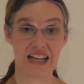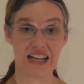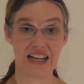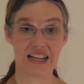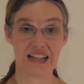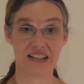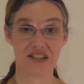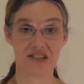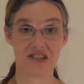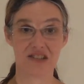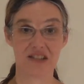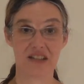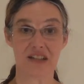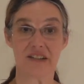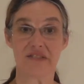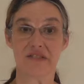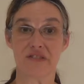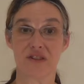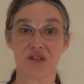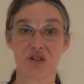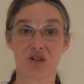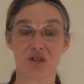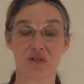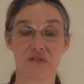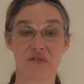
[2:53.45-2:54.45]
it's
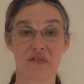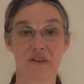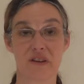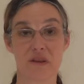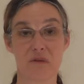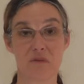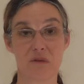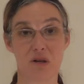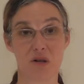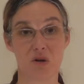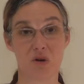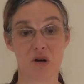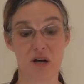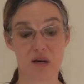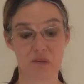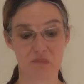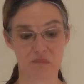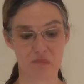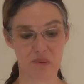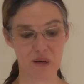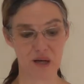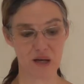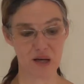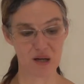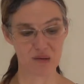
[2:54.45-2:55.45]
difficult for them to go out in
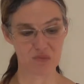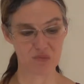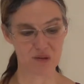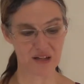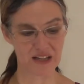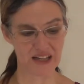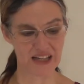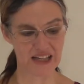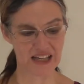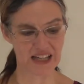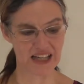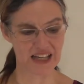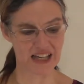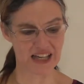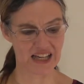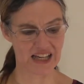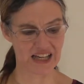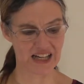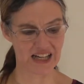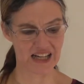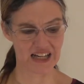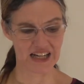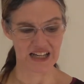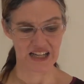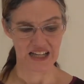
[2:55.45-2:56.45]
public,
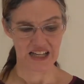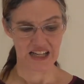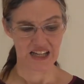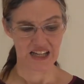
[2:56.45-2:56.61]
and